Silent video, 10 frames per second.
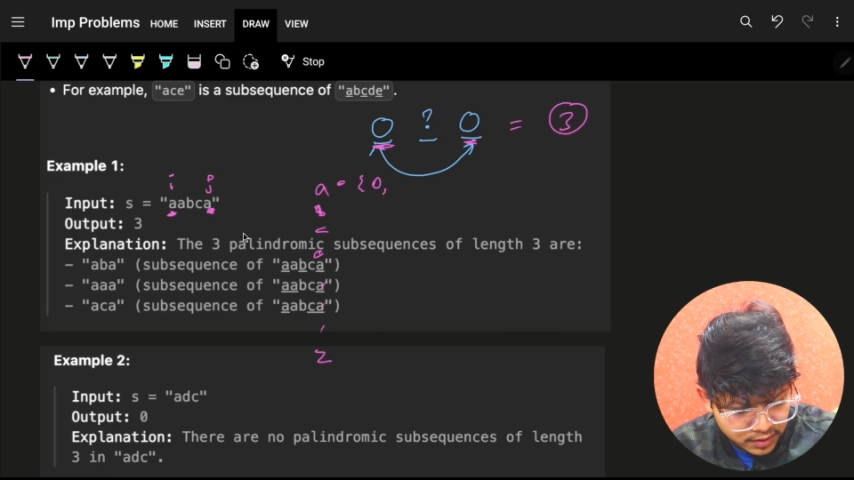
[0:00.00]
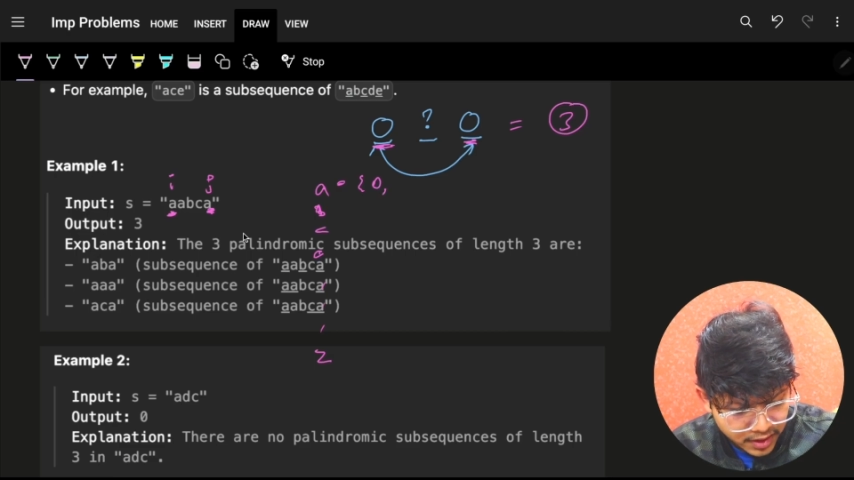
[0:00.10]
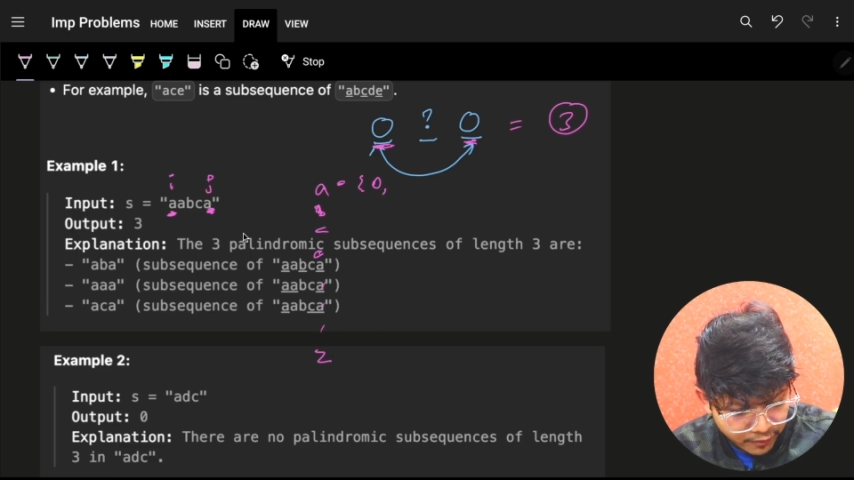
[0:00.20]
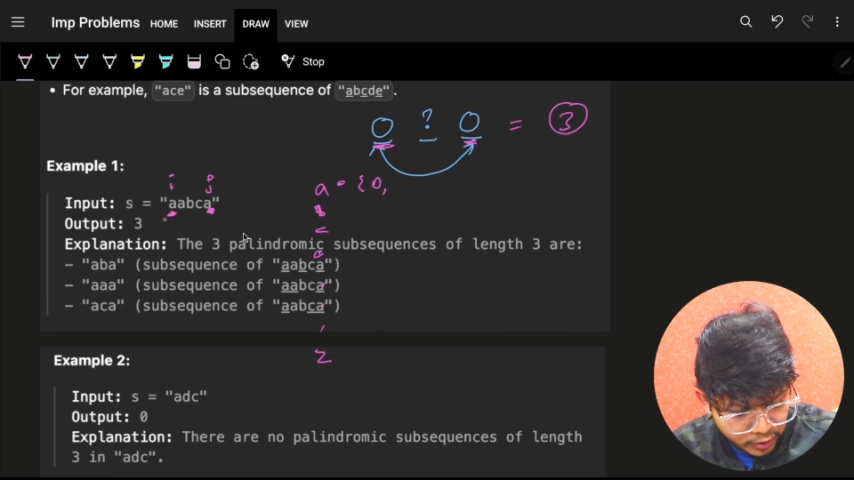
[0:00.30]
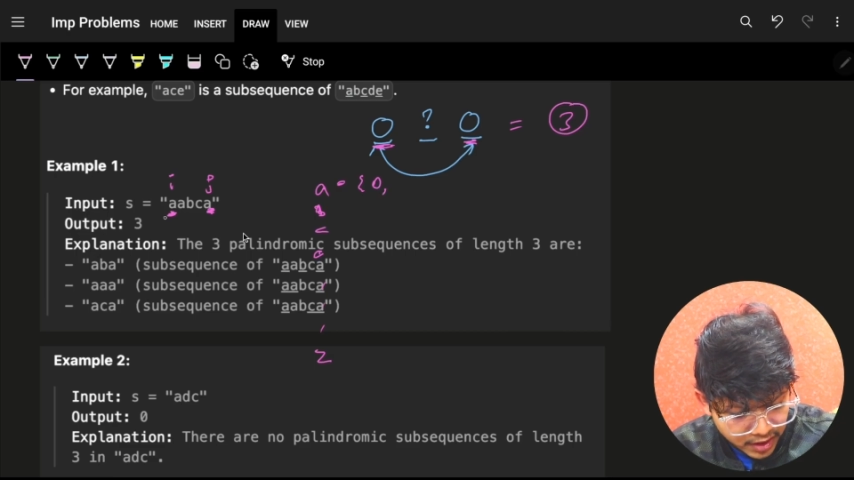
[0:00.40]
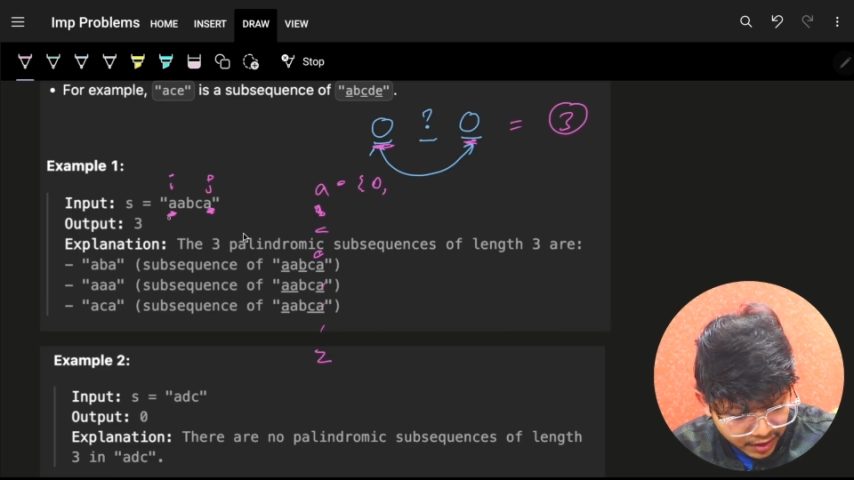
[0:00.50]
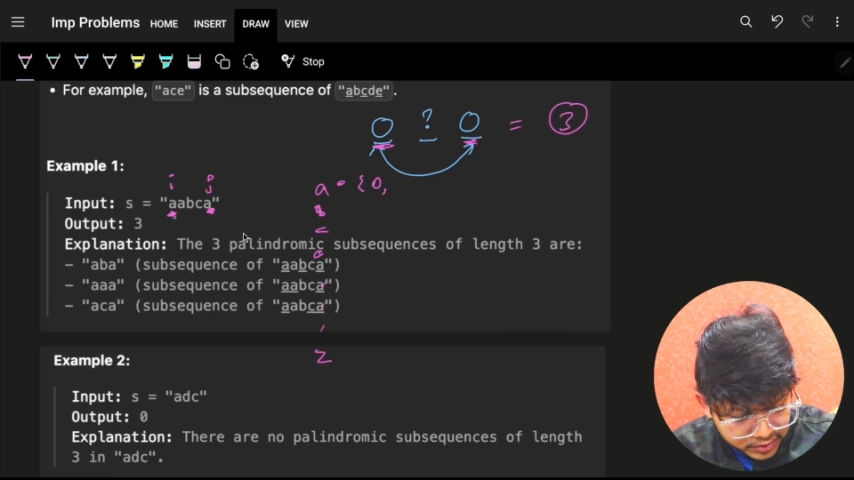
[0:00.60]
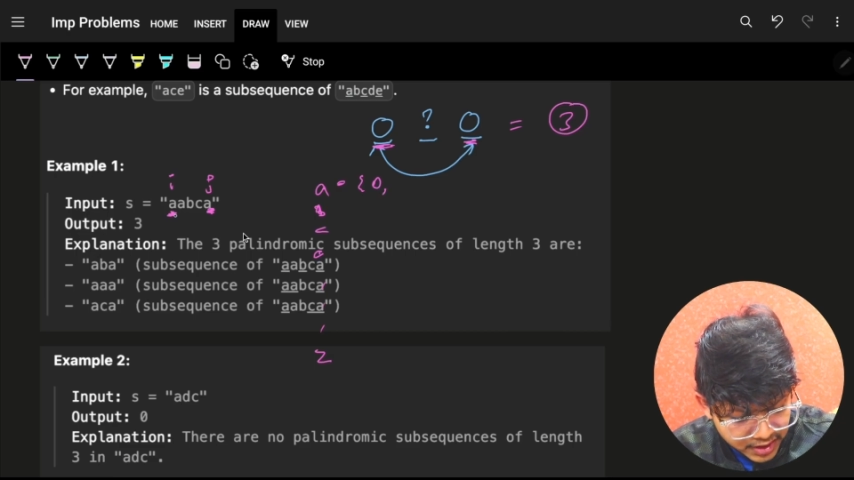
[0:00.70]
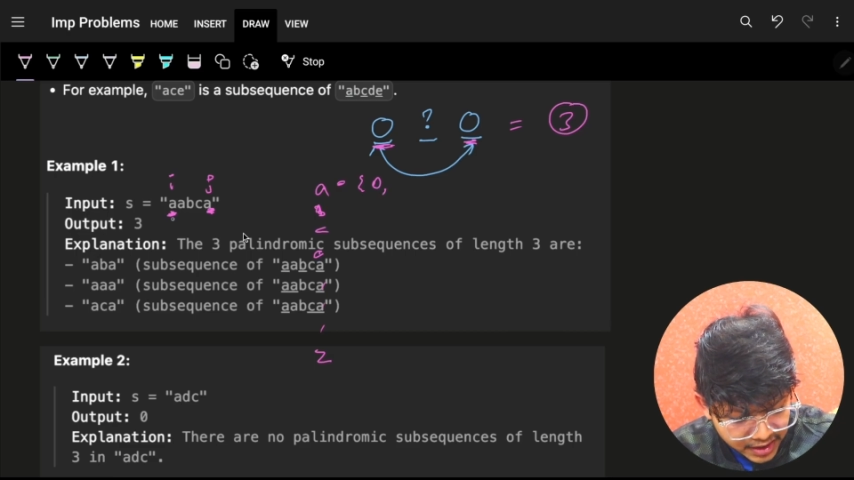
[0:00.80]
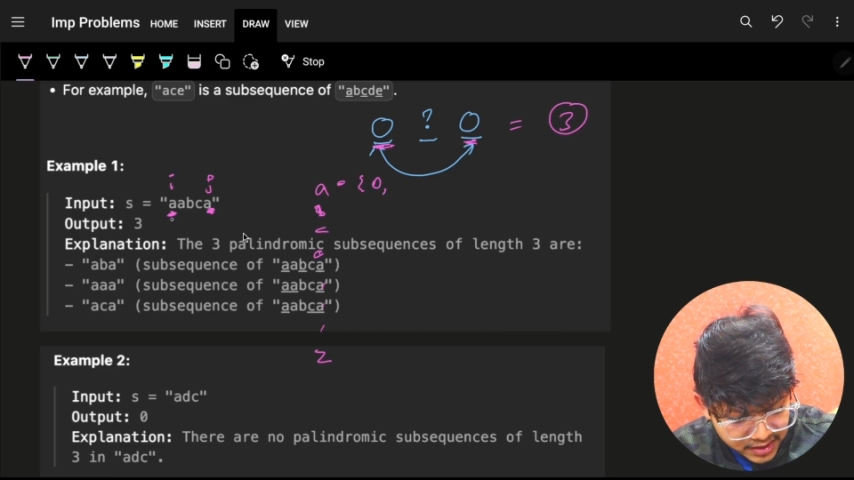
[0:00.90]

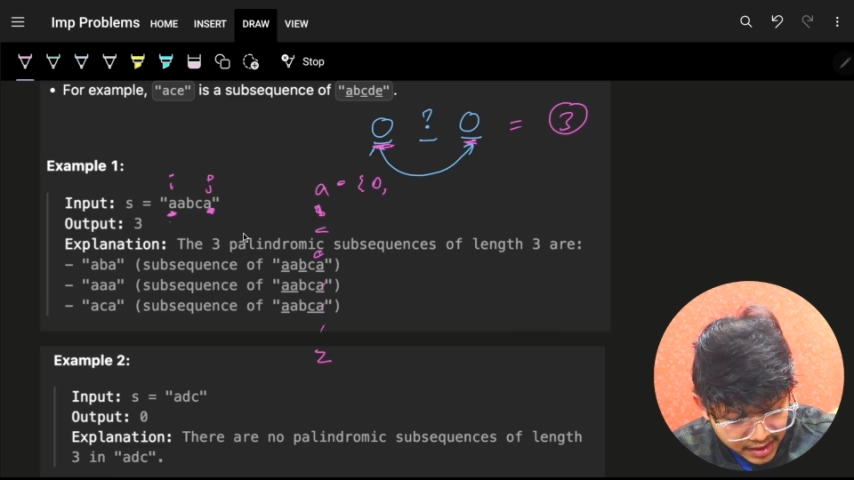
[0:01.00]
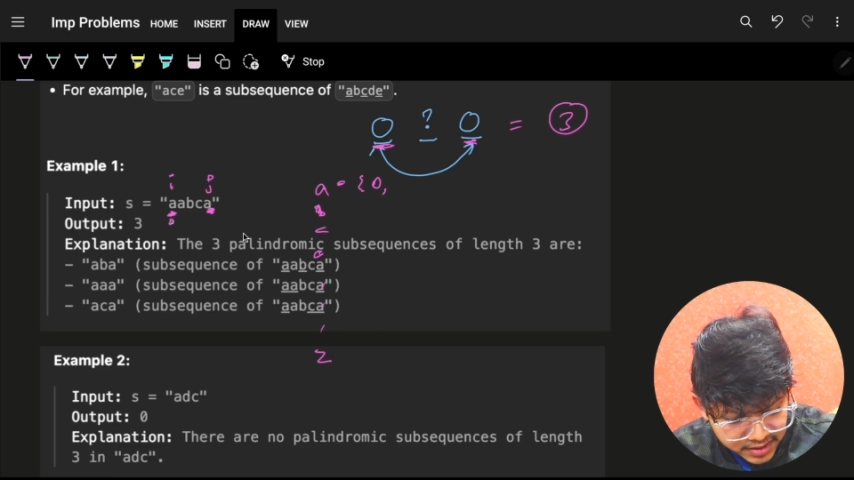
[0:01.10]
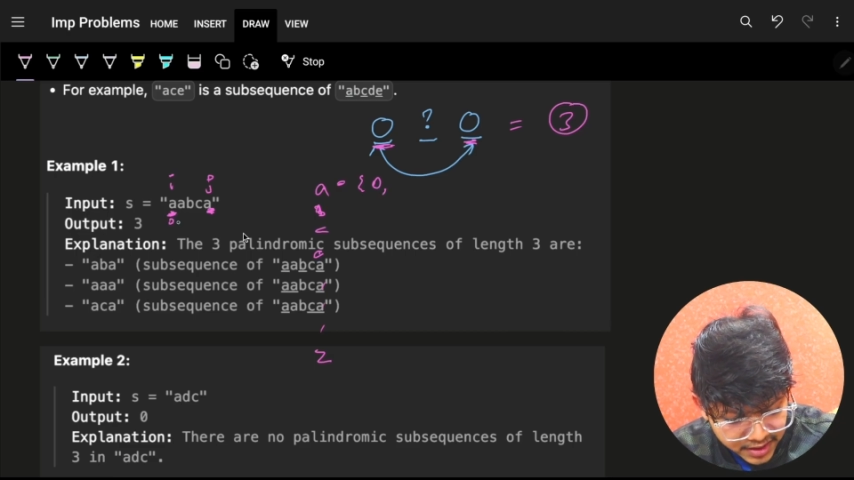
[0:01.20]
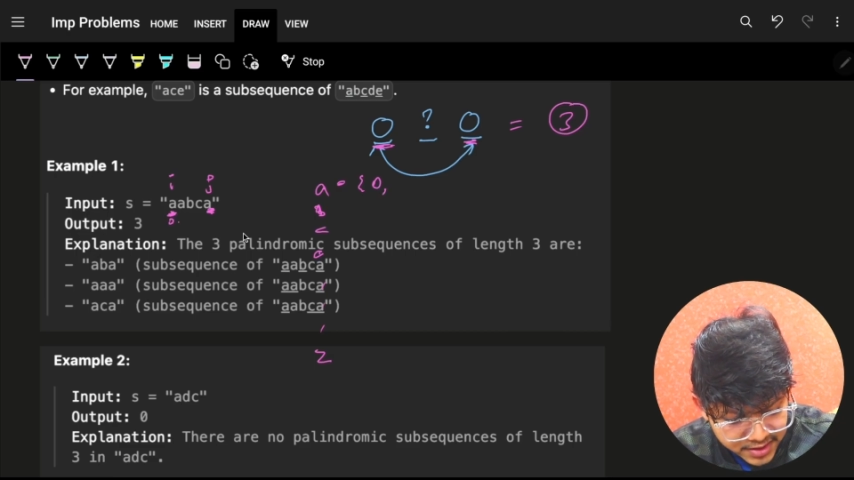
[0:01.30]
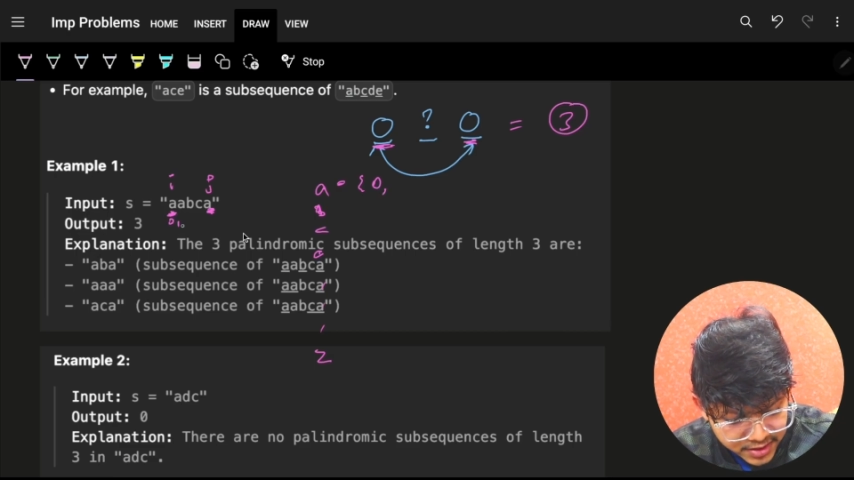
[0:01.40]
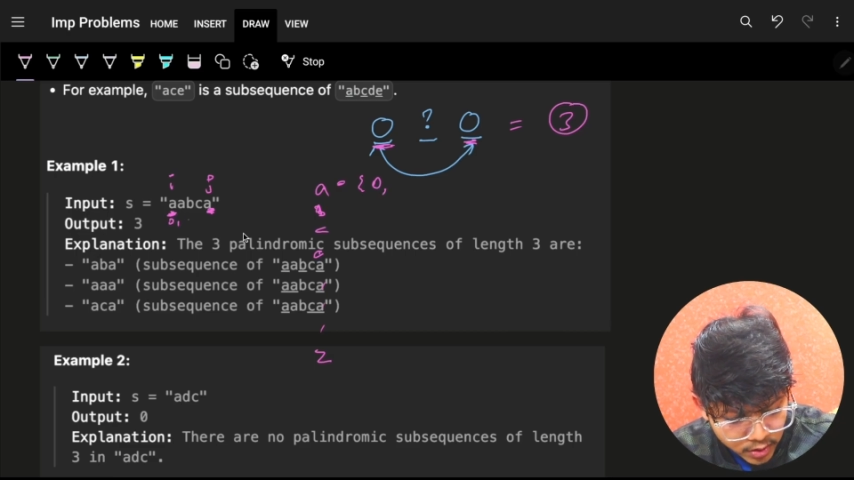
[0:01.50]
What's last occurrence?